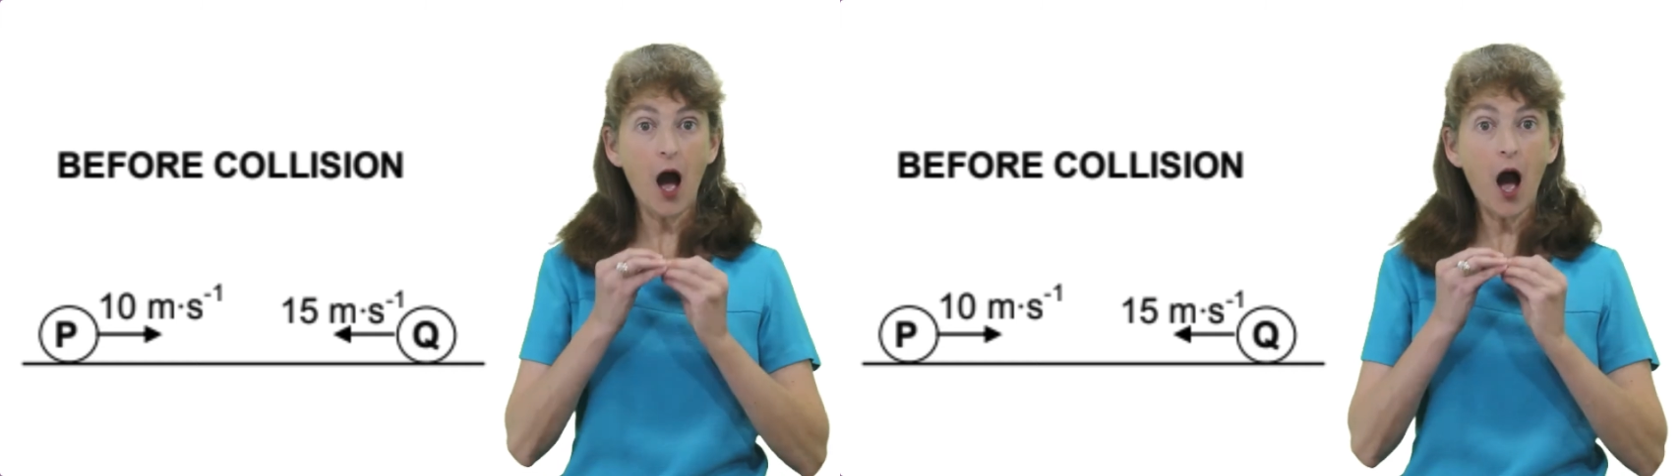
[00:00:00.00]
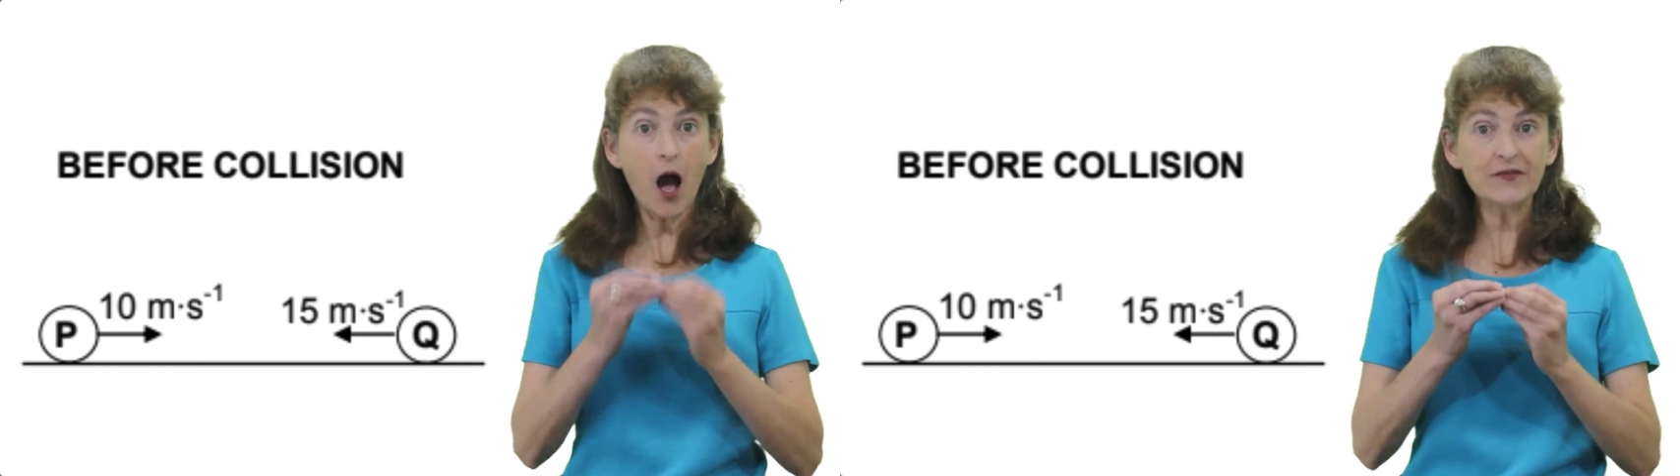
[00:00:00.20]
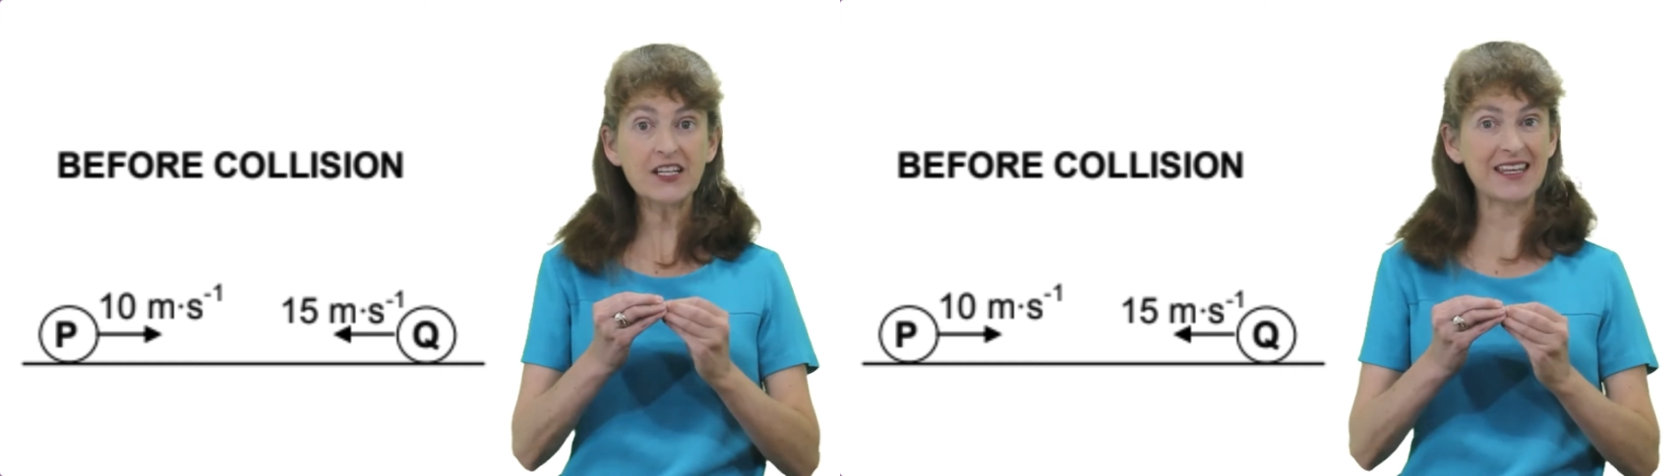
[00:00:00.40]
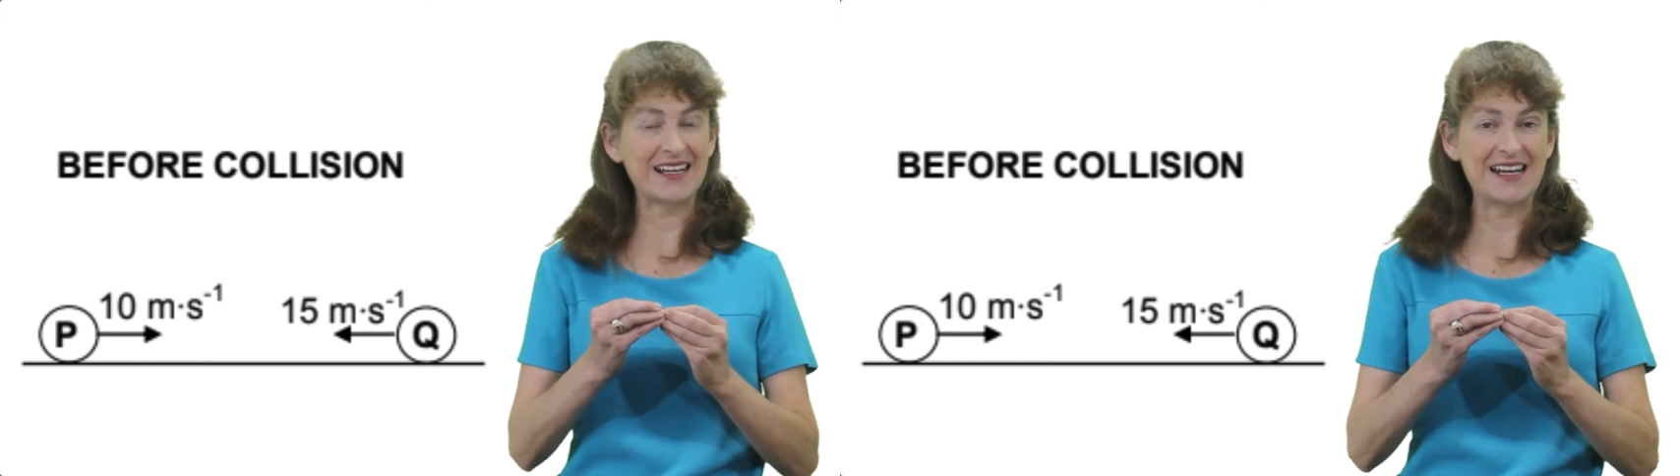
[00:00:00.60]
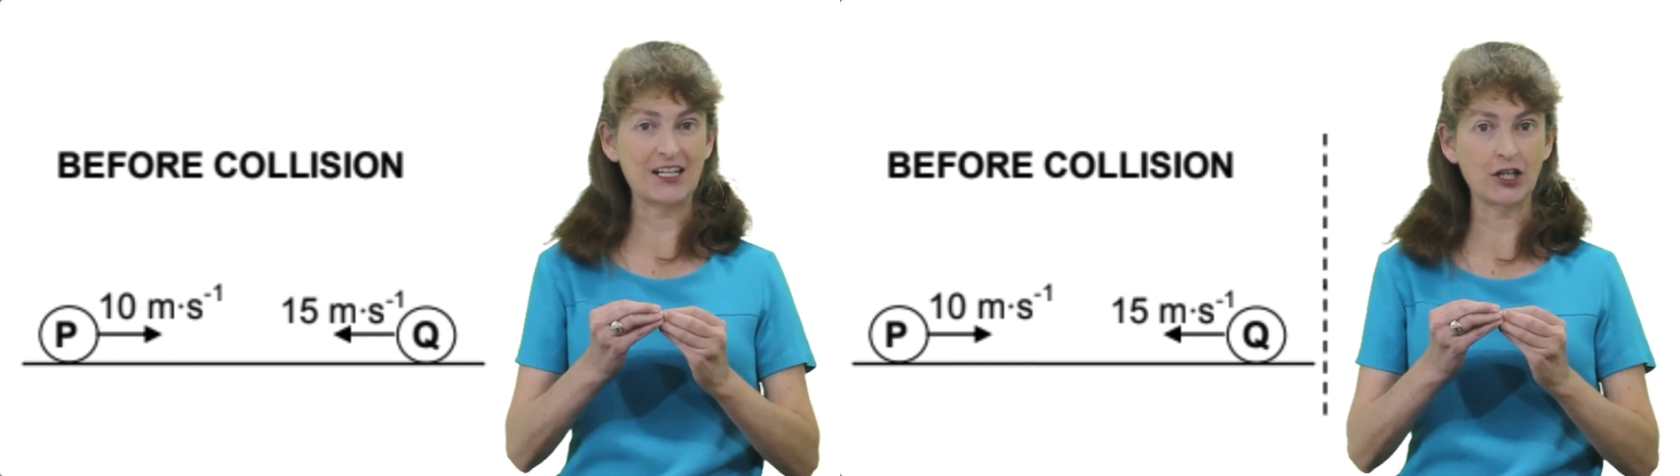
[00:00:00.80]
After the
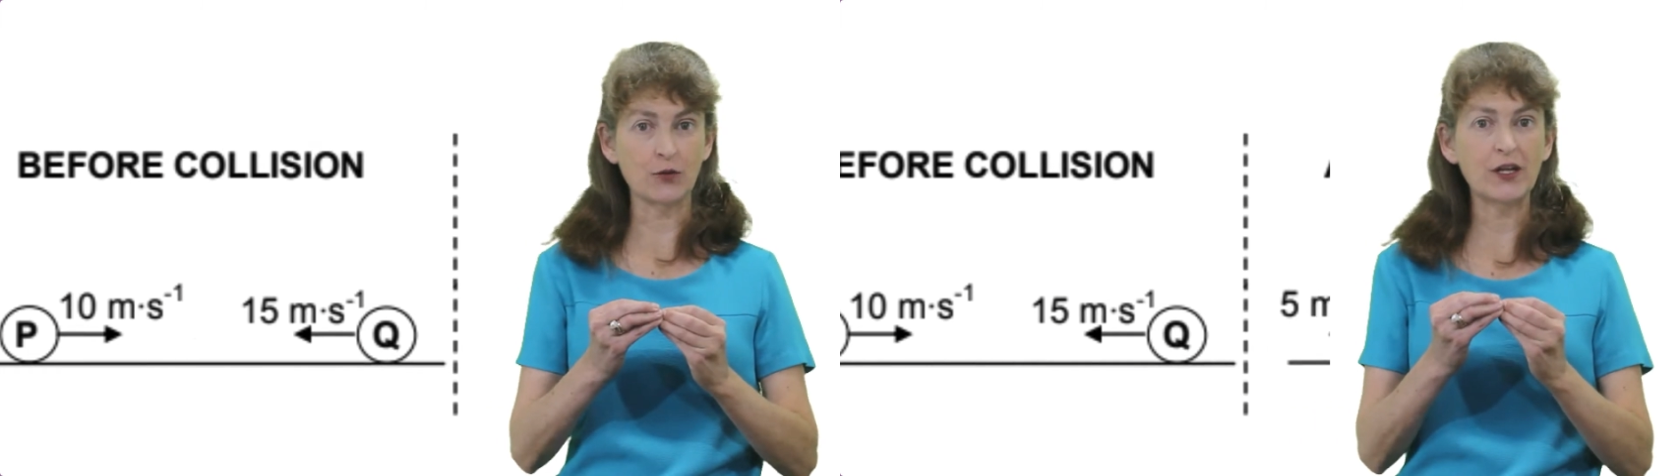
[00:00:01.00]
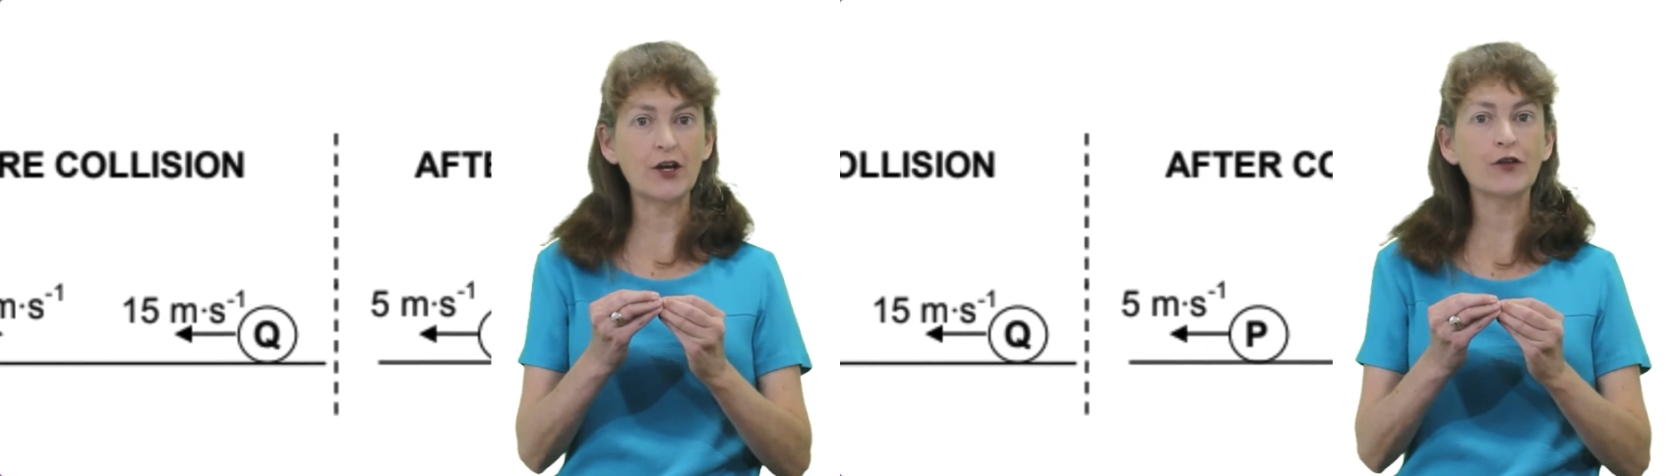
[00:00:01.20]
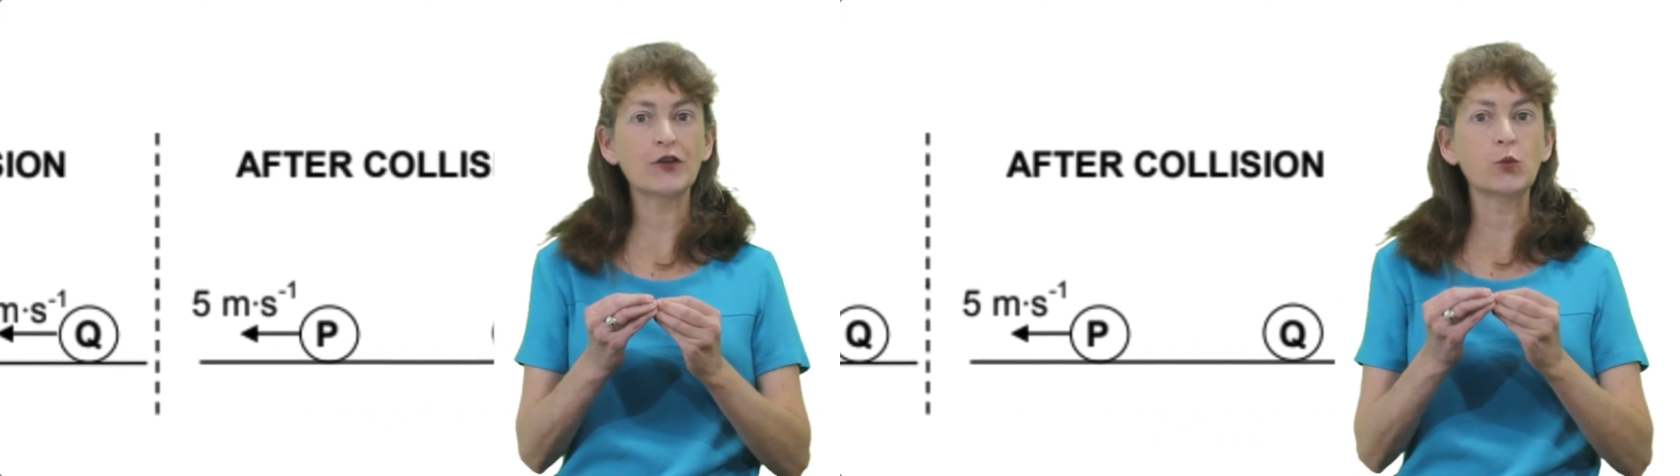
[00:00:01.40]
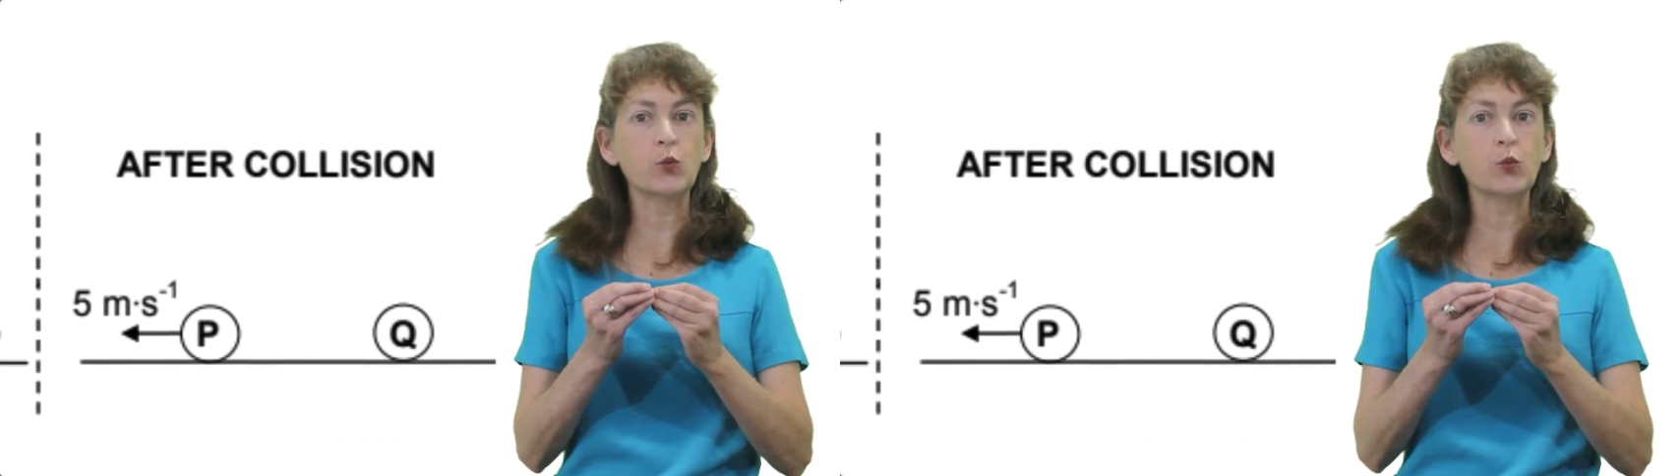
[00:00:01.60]
collision, we know that